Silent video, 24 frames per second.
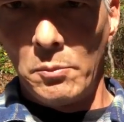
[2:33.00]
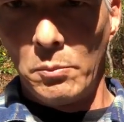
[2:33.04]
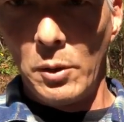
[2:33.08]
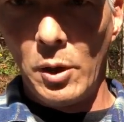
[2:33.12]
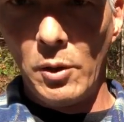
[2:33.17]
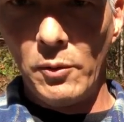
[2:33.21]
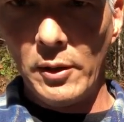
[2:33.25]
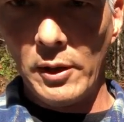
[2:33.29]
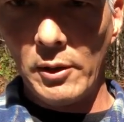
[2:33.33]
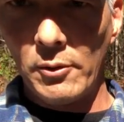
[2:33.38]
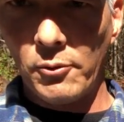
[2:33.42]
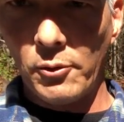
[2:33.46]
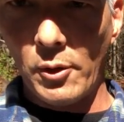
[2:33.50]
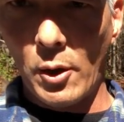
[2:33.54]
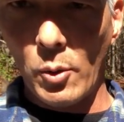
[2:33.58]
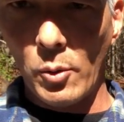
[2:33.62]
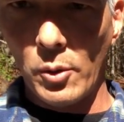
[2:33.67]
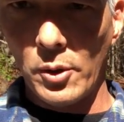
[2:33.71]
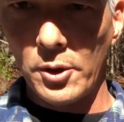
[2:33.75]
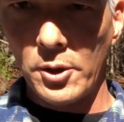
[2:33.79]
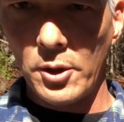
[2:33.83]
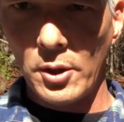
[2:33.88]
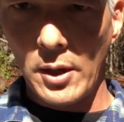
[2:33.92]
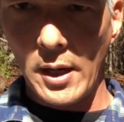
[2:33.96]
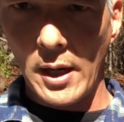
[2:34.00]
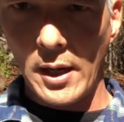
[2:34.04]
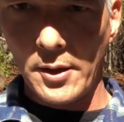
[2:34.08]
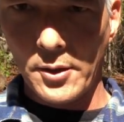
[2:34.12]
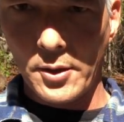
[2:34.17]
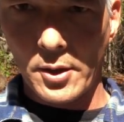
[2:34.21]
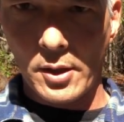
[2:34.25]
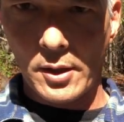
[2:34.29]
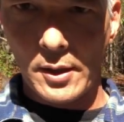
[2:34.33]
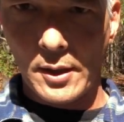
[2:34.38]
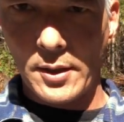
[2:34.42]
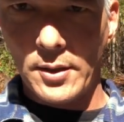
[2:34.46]
Moving forward, you
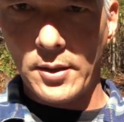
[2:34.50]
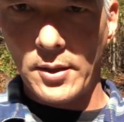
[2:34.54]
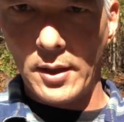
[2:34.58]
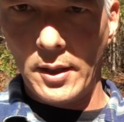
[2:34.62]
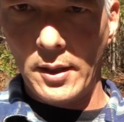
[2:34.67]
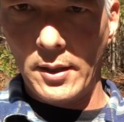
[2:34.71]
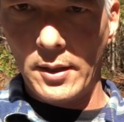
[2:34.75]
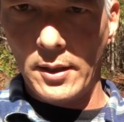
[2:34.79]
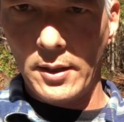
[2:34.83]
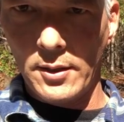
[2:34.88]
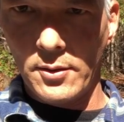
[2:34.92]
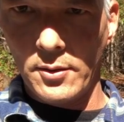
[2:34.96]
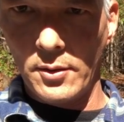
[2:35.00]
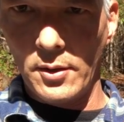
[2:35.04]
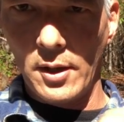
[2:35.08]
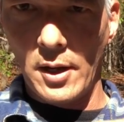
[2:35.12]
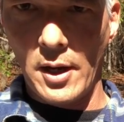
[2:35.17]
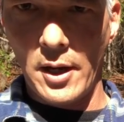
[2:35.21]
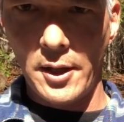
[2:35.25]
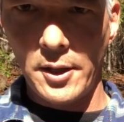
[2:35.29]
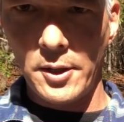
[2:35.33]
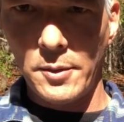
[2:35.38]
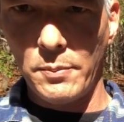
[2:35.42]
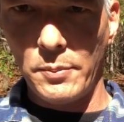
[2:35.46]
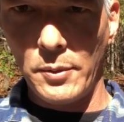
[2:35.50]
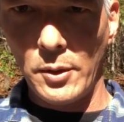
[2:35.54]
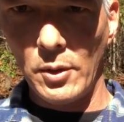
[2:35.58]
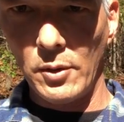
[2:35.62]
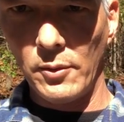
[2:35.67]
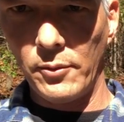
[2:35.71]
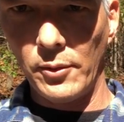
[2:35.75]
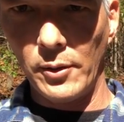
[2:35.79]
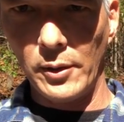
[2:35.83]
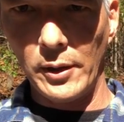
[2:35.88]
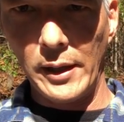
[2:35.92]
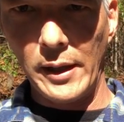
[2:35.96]
guys are going to see this nice,
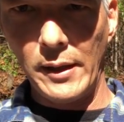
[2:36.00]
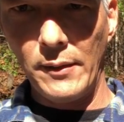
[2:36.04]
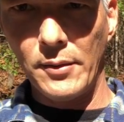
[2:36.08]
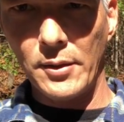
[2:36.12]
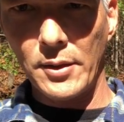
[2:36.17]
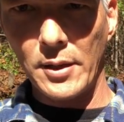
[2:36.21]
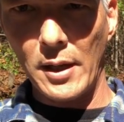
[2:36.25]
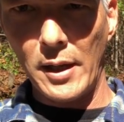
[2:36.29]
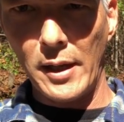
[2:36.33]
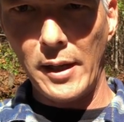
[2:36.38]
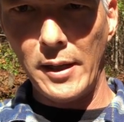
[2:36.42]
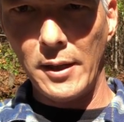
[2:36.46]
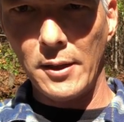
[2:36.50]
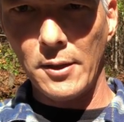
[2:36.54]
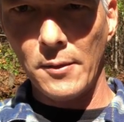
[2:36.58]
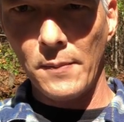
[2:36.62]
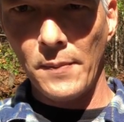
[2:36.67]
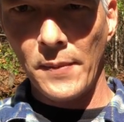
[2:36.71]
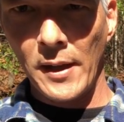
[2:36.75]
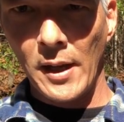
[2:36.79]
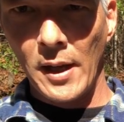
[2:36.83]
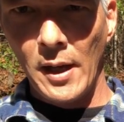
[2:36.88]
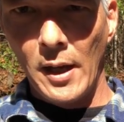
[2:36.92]
beautiful leaf sight.